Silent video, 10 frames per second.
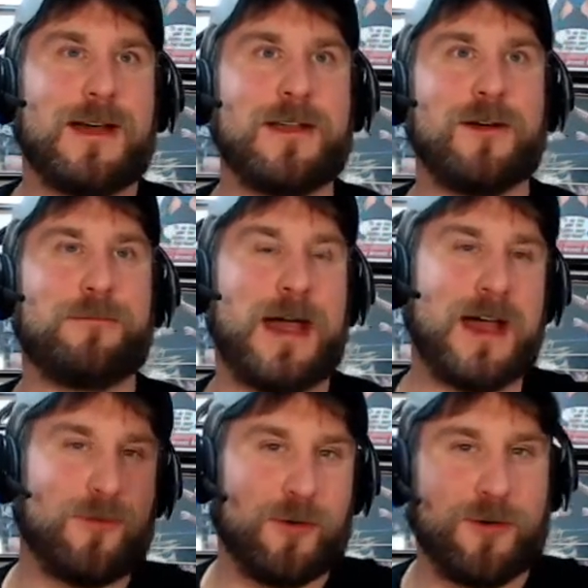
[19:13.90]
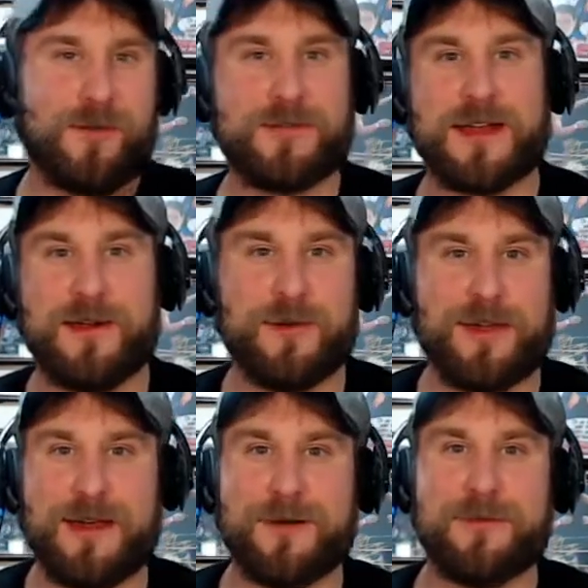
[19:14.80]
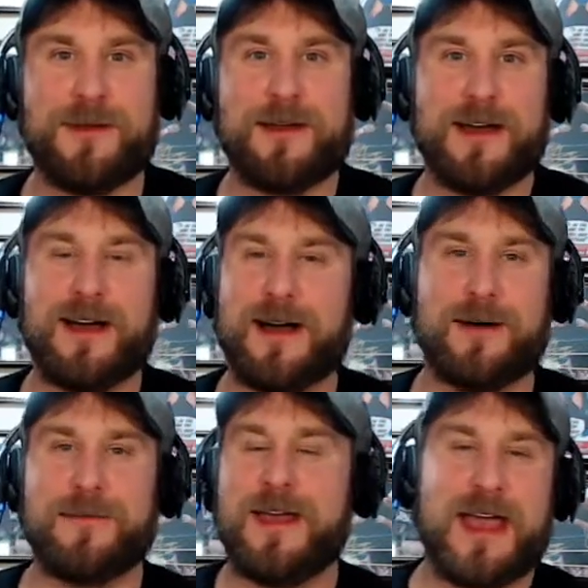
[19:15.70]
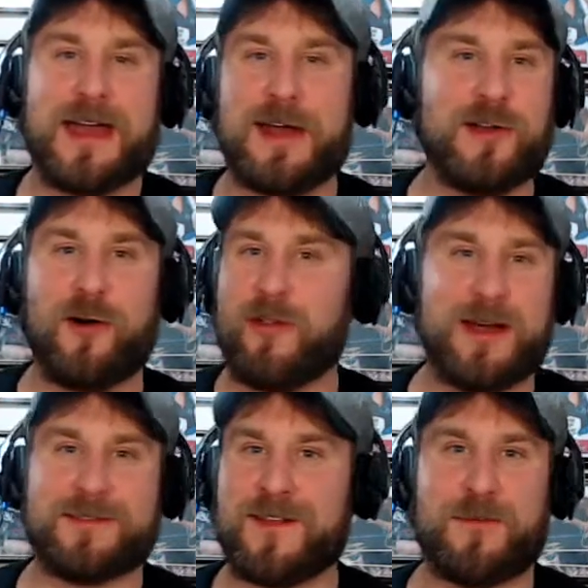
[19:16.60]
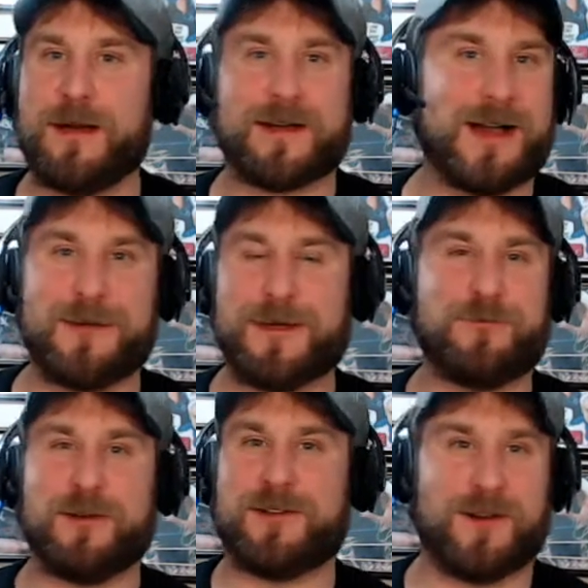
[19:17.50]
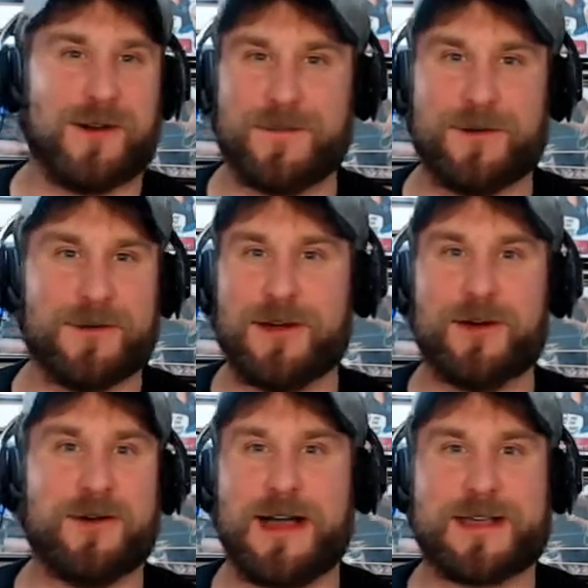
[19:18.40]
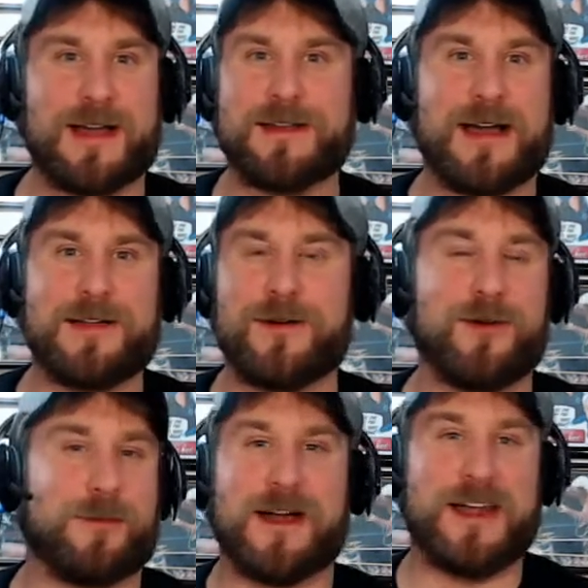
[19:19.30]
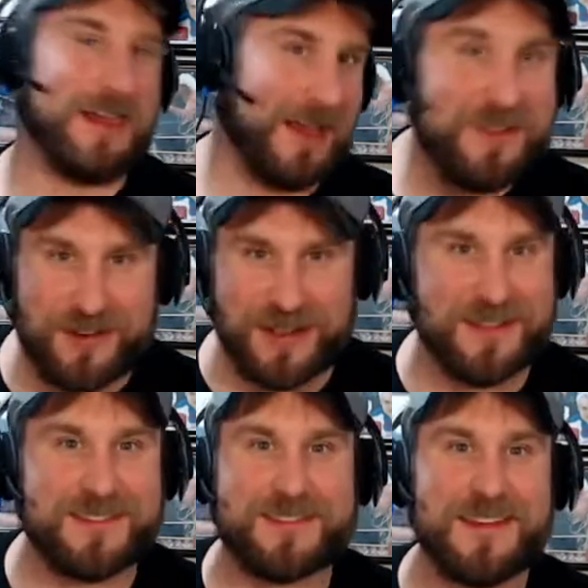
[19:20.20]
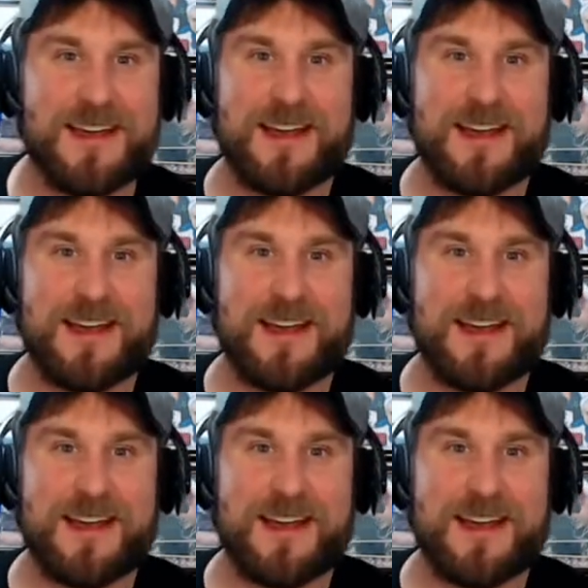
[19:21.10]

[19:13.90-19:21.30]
I know Bad Wolves. I know them. And I know a lot of stuff about comic books y'all don't know. I know who Brian Hitch is.